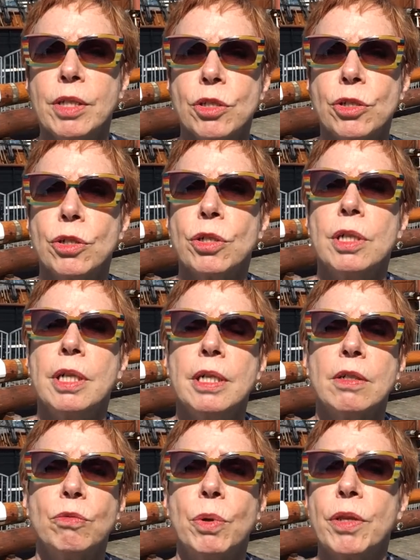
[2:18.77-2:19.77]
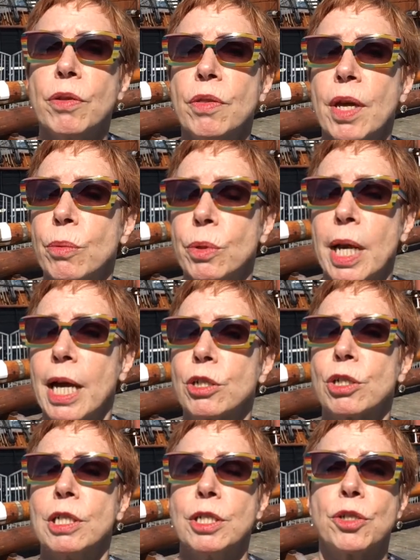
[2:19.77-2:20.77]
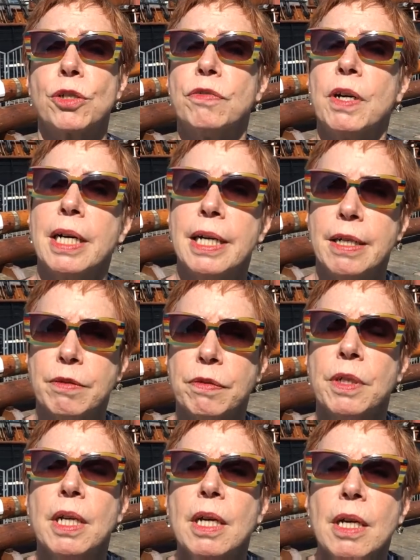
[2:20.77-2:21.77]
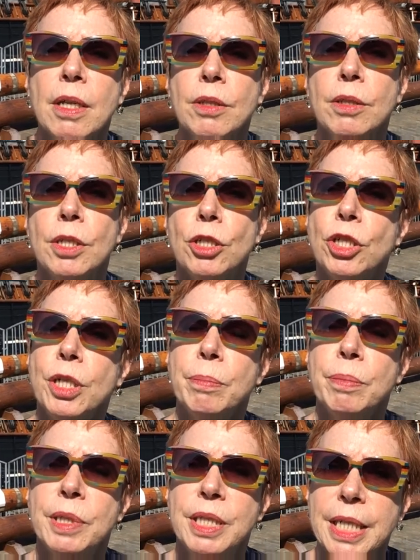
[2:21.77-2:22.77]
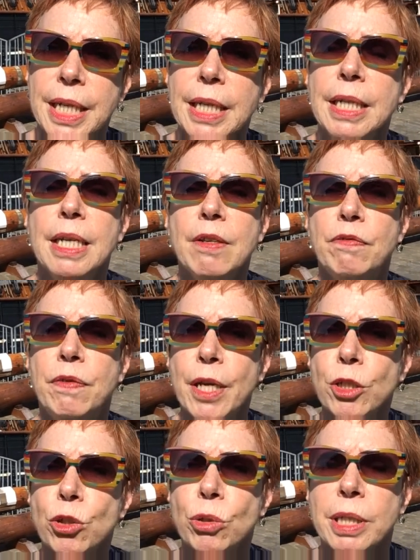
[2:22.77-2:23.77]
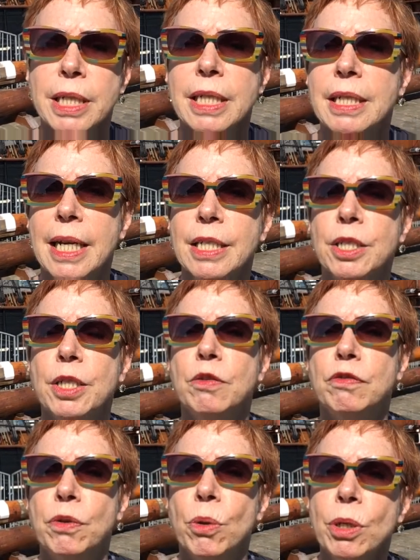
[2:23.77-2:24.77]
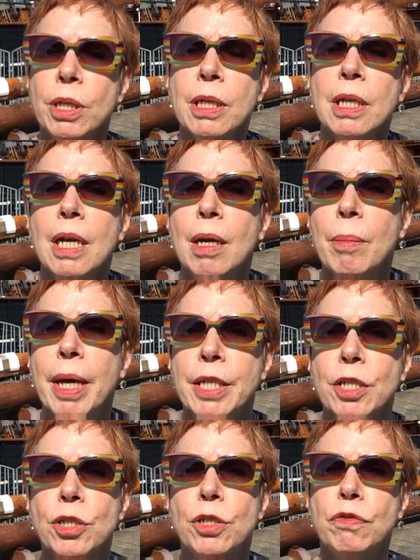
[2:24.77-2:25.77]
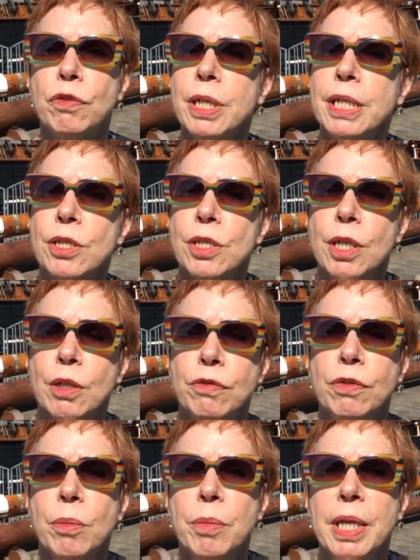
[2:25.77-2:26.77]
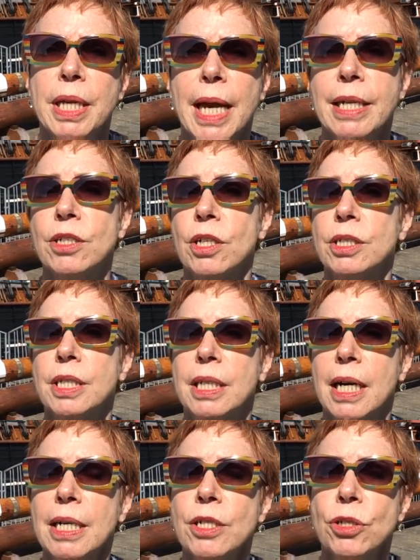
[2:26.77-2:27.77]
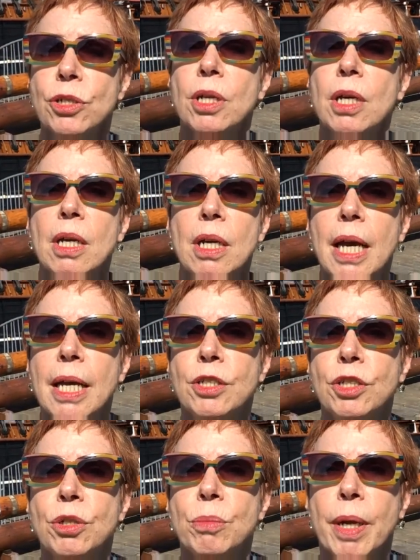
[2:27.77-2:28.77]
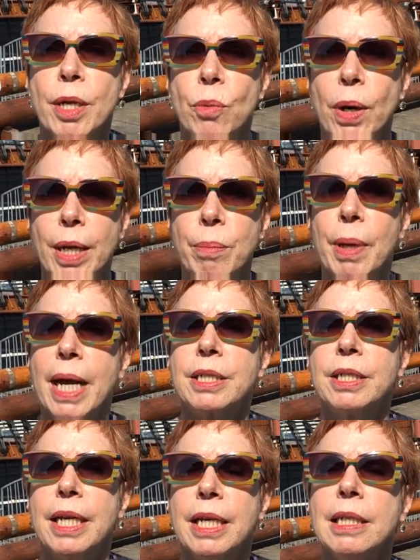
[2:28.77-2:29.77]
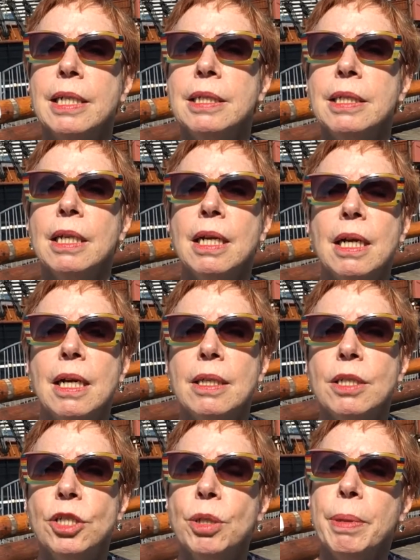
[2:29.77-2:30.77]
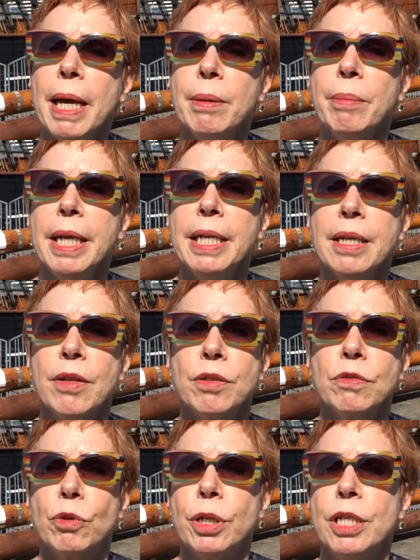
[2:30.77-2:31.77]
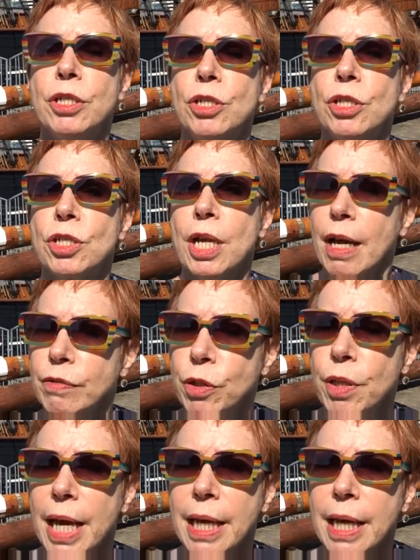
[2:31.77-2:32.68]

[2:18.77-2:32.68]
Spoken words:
the uncertainty of whether they would actually survive. The ship did eventually, in 1904, manage to free itself from the Antarctic ice and to make way back to England. The ship had many other voyages after